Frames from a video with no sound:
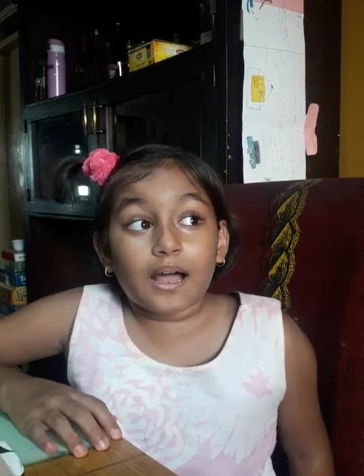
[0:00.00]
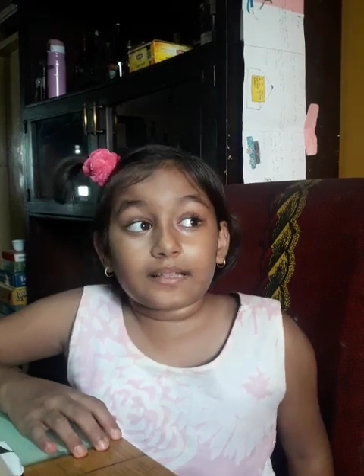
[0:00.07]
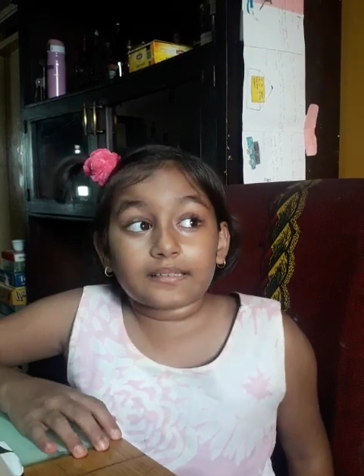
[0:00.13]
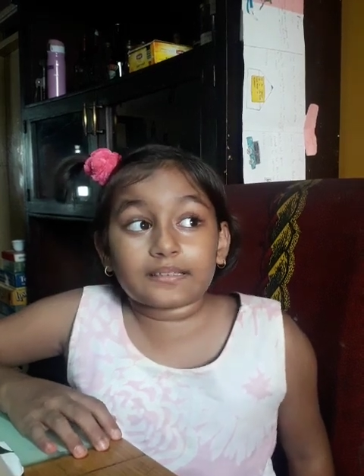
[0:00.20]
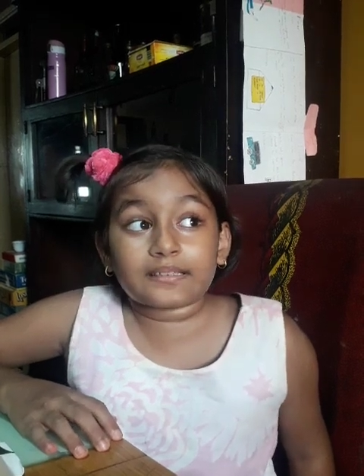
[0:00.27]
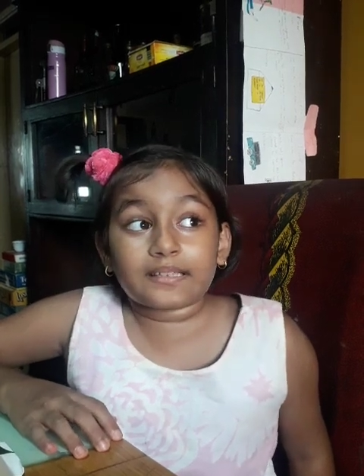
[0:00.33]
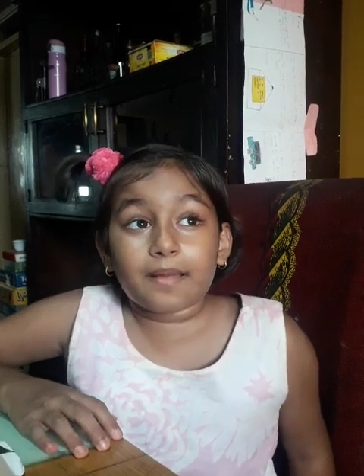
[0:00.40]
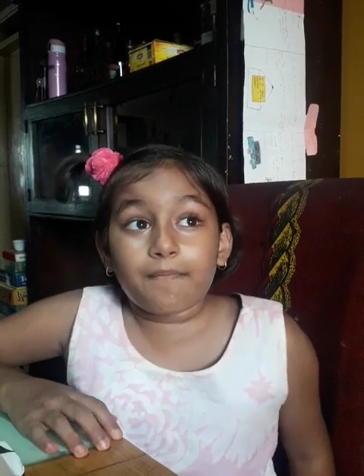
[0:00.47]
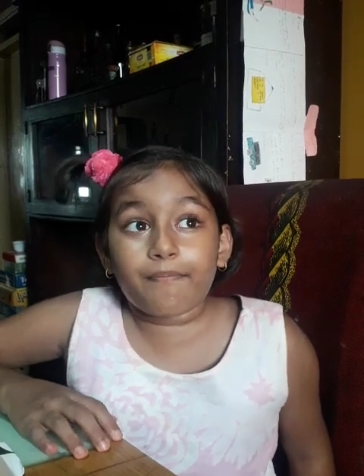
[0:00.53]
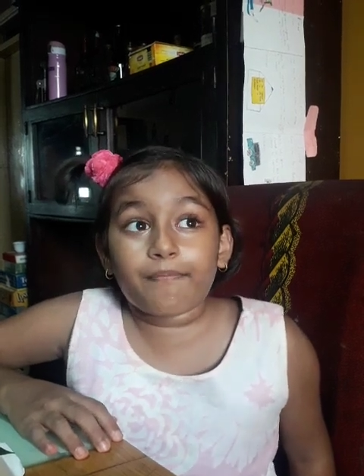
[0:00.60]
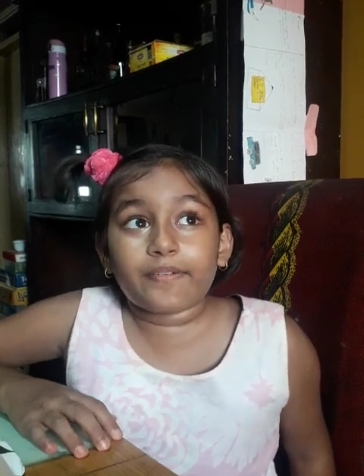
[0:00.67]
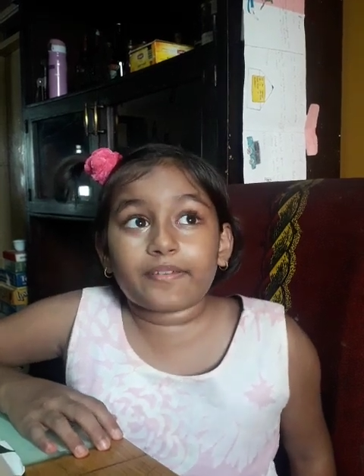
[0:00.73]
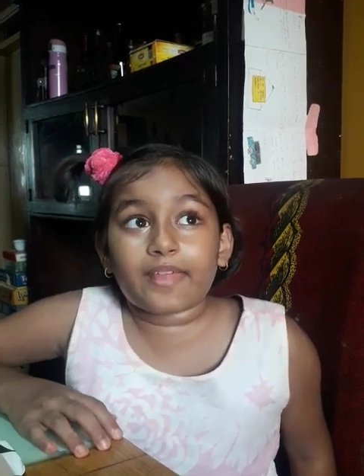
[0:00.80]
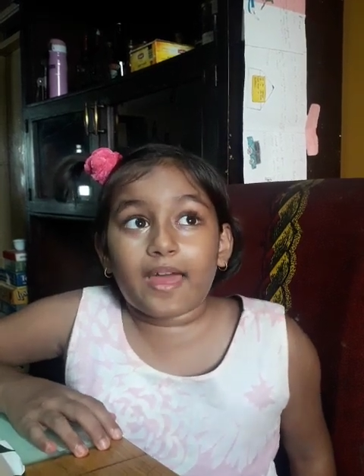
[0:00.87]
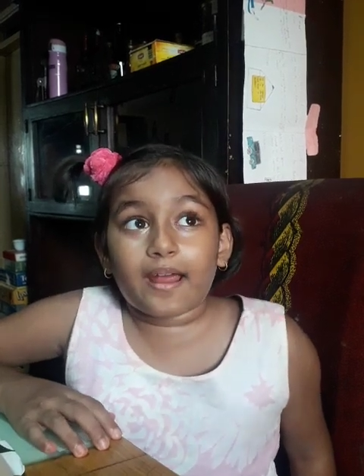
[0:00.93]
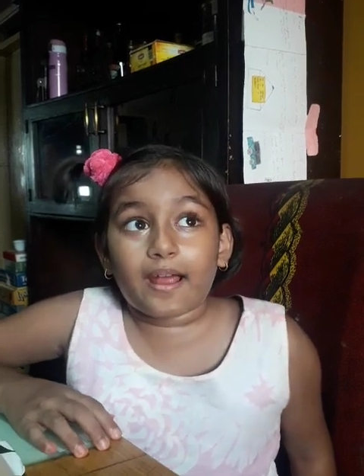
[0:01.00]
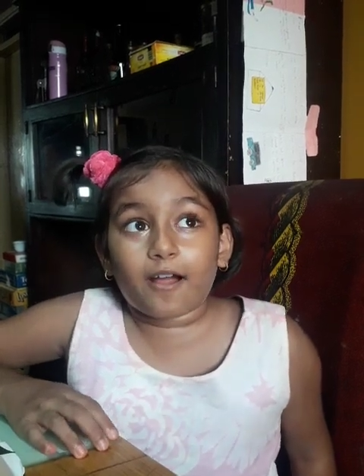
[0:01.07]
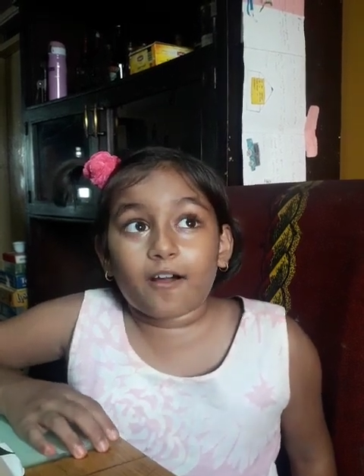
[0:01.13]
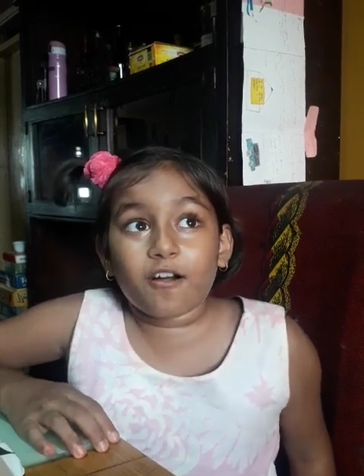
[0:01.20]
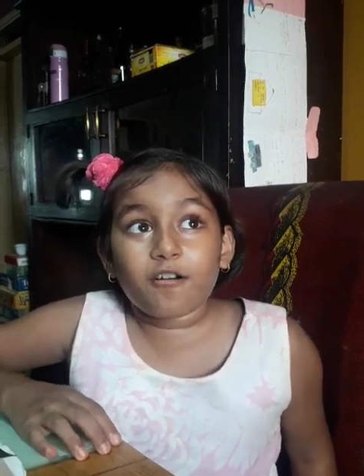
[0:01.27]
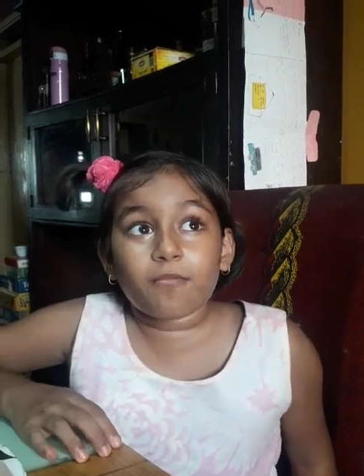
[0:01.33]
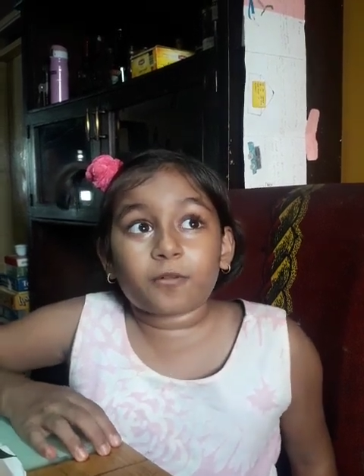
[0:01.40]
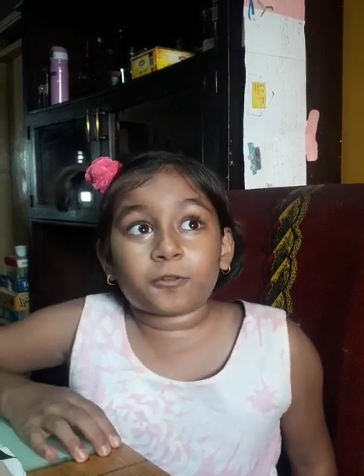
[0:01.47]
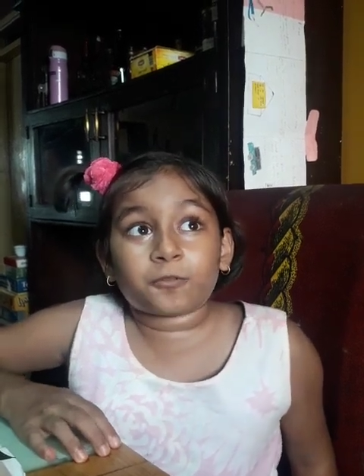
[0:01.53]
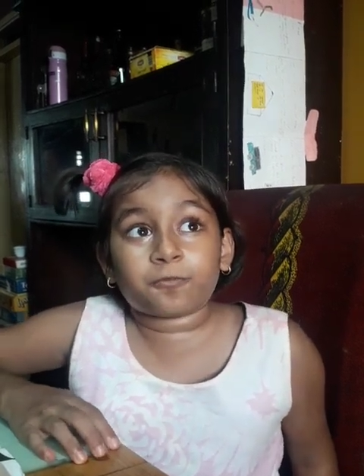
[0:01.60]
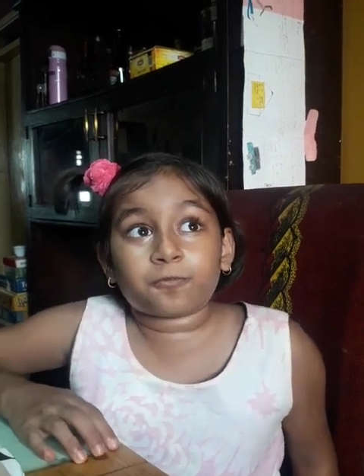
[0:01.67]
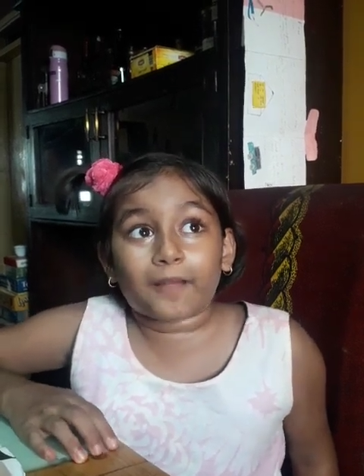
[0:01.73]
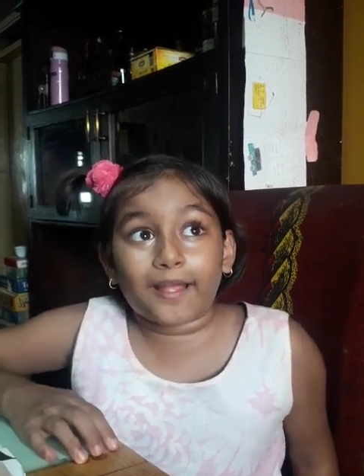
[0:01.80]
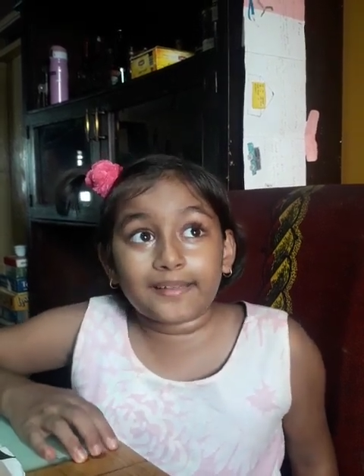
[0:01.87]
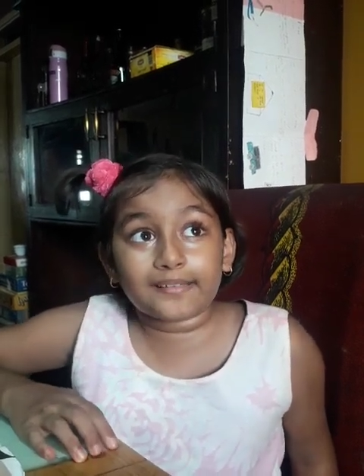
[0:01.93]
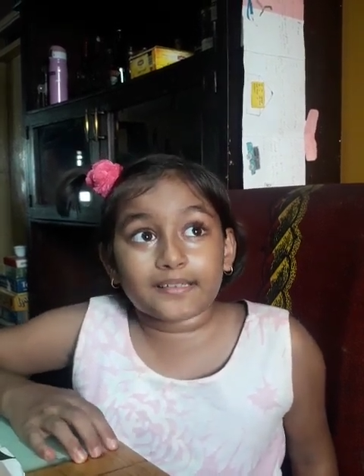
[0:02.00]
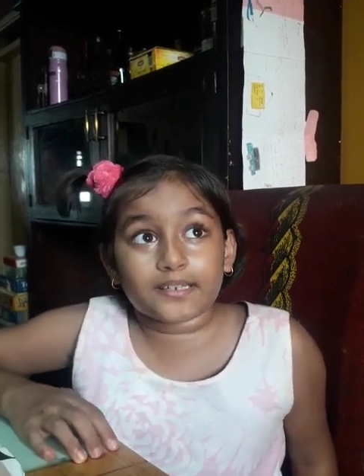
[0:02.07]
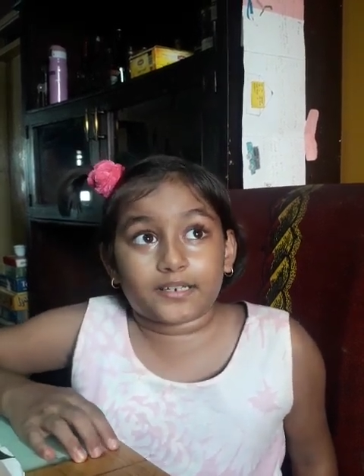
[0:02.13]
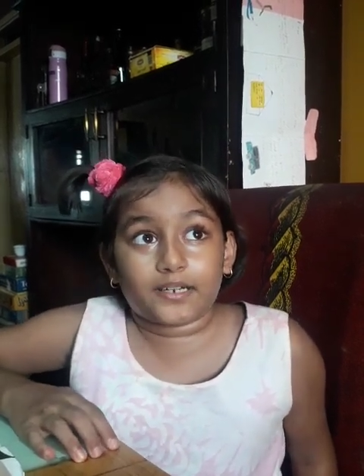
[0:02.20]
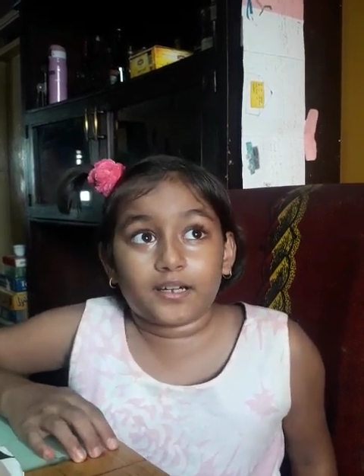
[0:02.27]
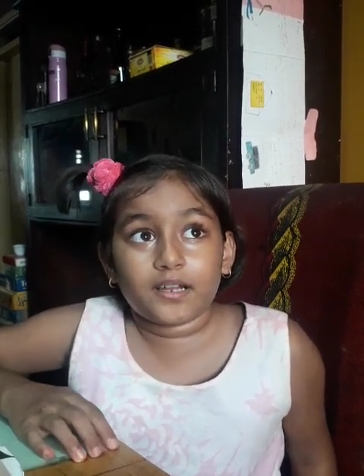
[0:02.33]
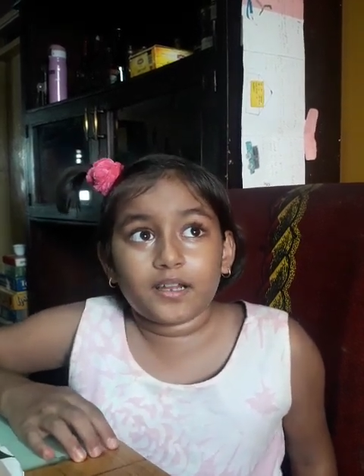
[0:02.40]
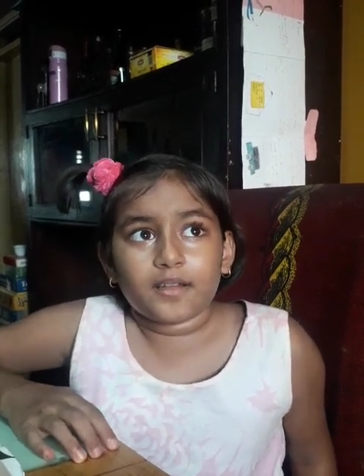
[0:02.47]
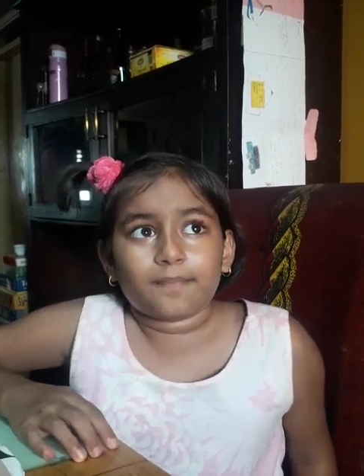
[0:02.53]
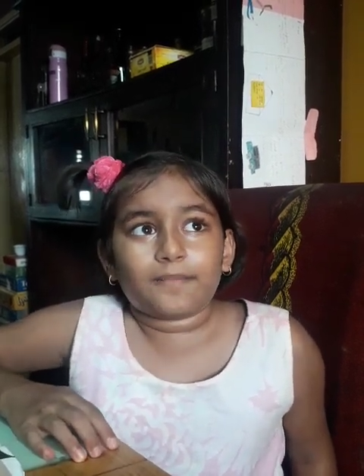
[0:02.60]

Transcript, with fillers: something that almost frightened her,